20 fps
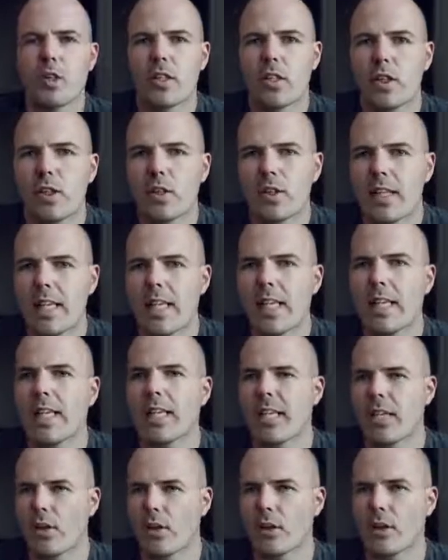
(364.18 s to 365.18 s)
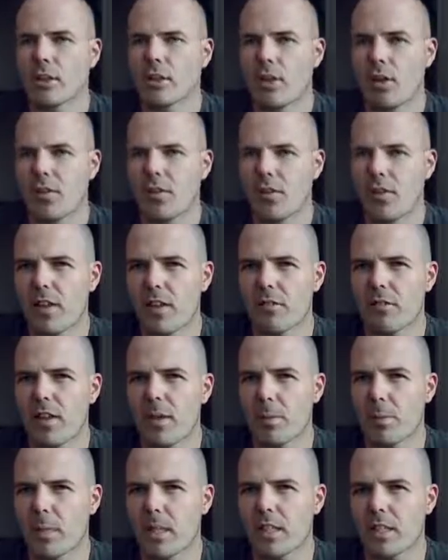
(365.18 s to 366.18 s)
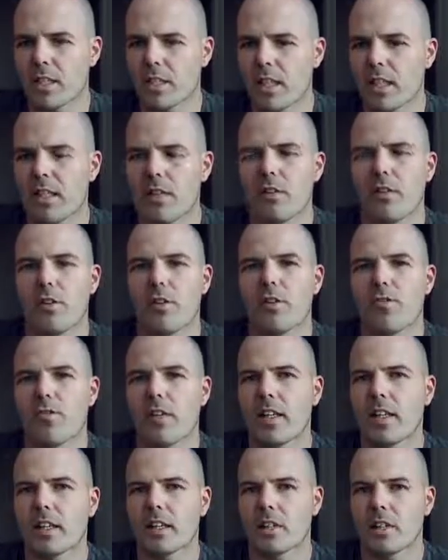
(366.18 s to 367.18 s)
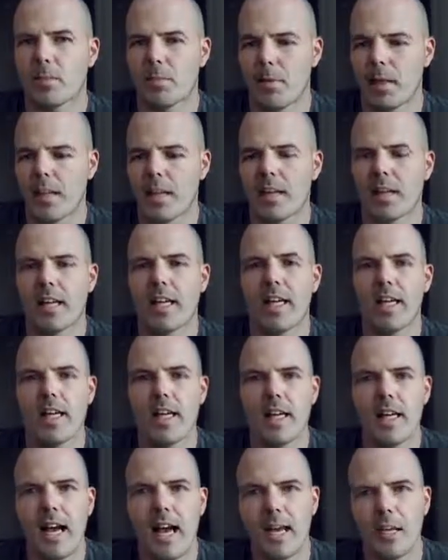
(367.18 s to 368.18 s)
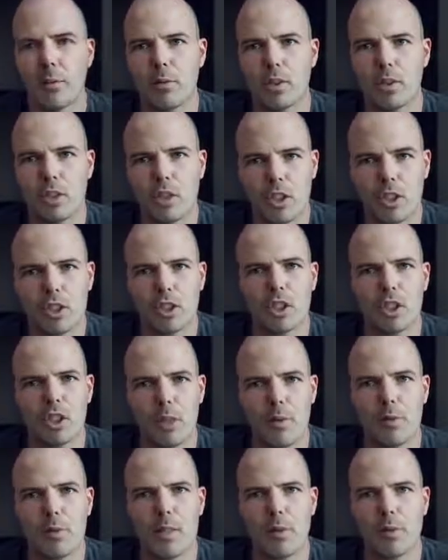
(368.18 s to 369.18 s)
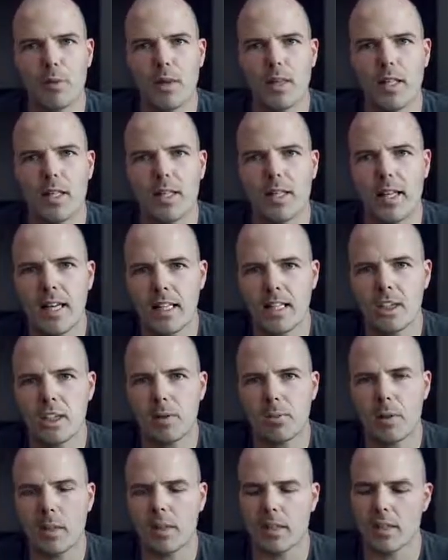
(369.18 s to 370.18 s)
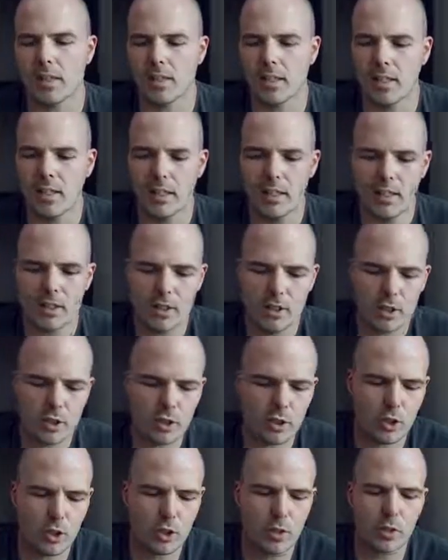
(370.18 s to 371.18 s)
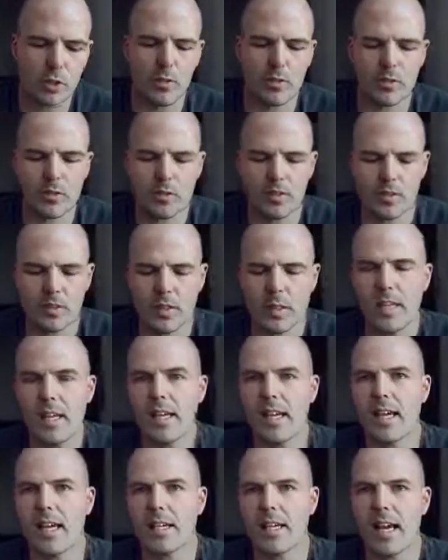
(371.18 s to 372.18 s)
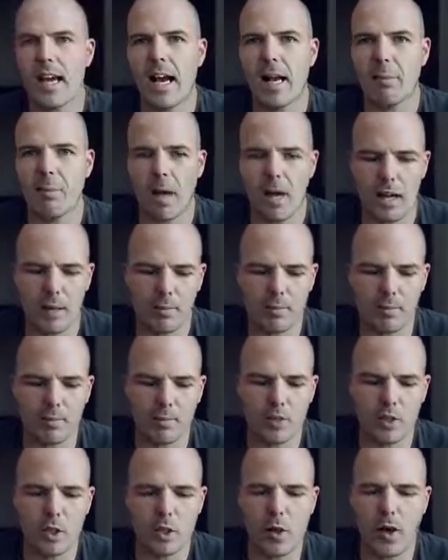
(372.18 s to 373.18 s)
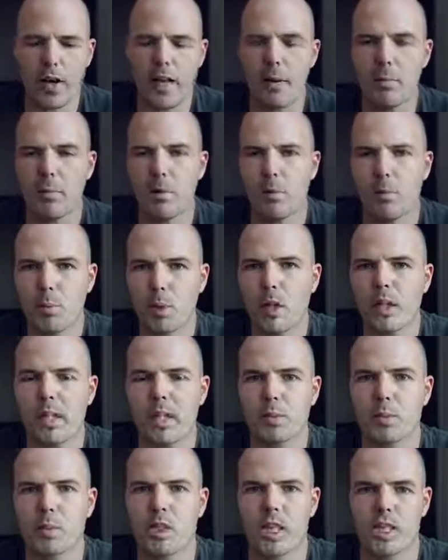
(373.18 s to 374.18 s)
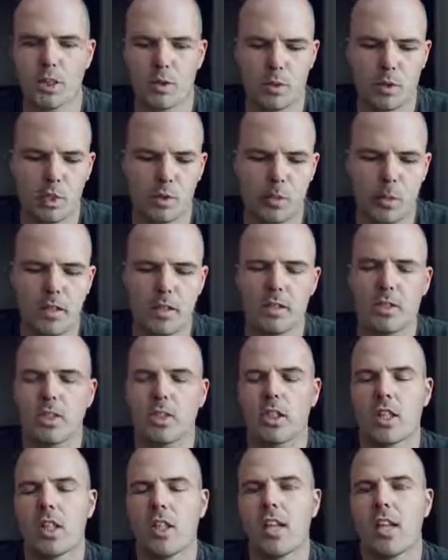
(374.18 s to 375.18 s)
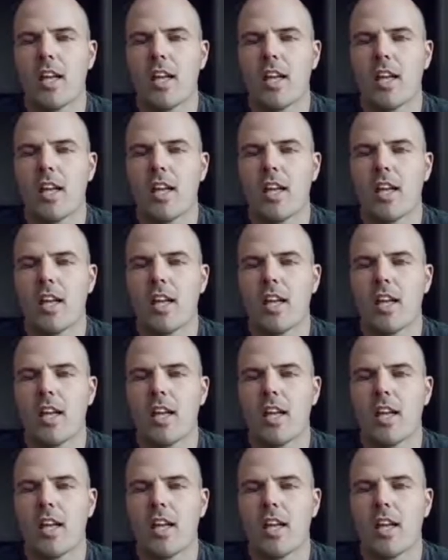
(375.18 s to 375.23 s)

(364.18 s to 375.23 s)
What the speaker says: could hear it, you could sort of feel it vibrating slightly through your fingers, the bearing, and there was just something really nice about it. So yeah, I'm you know, I am completely obsessed with spinners.